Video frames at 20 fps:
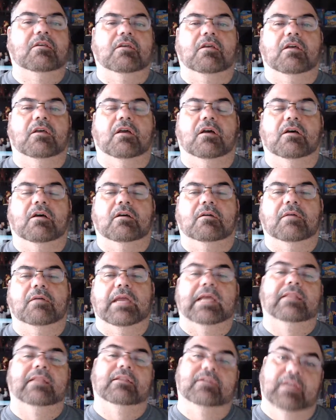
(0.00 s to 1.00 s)

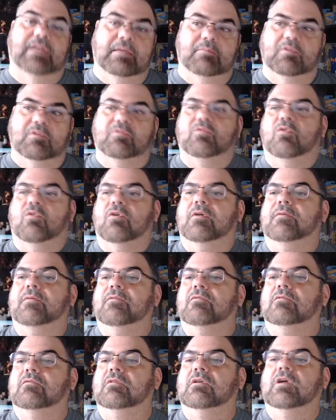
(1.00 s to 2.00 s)
and the day before,
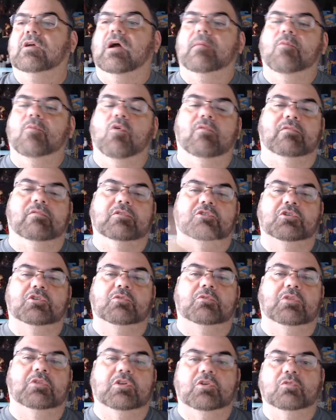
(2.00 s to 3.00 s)
come over to
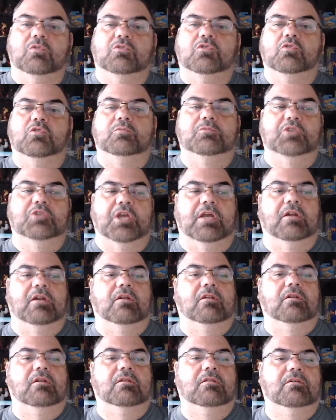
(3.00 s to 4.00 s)
the YouTube
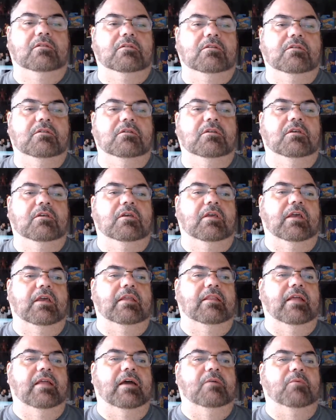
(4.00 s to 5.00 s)
channel.
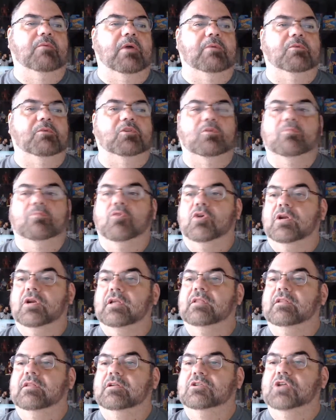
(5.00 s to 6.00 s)
And that way, when you put it
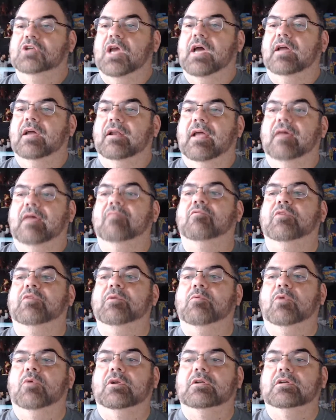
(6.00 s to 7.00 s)
in the chat,
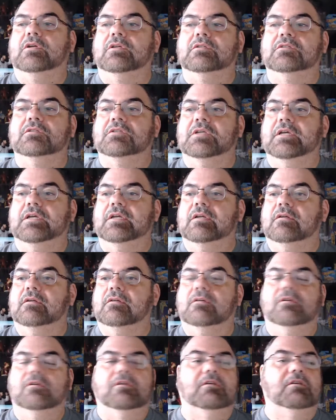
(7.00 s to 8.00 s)
everyone can see it.
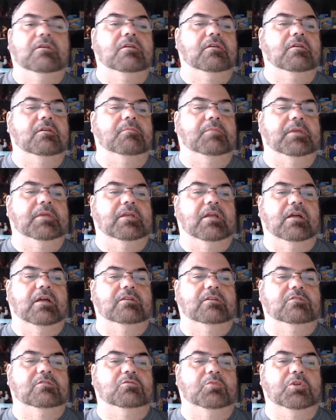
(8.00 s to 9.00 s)

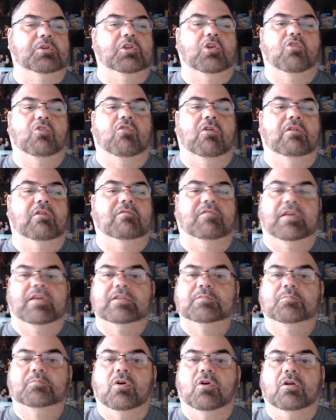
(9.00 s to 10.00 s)
Because when you're on
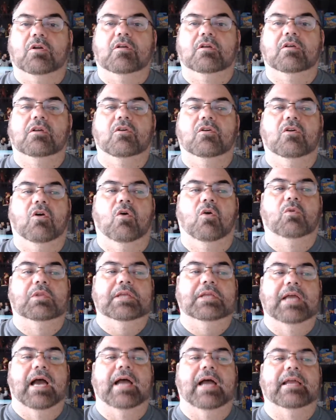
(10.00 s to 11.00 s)
Facebook,
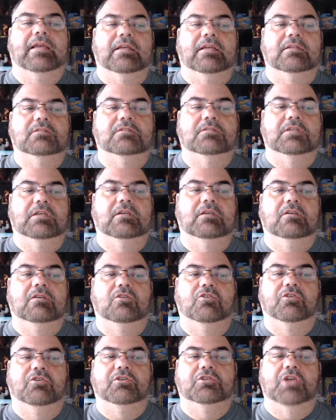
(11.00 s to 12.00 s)
only I can see
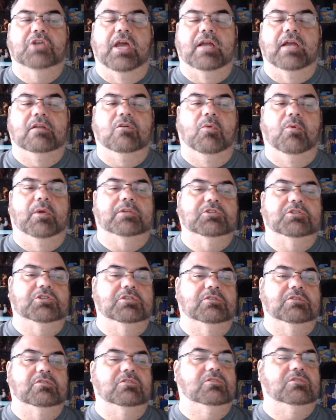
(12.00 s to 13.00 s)
your chat
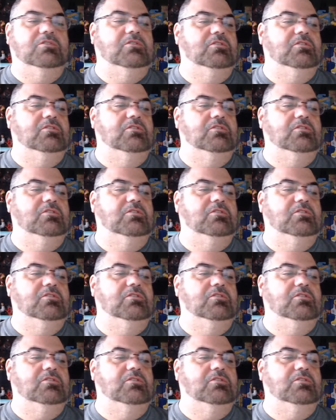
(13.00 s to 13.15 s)
questions.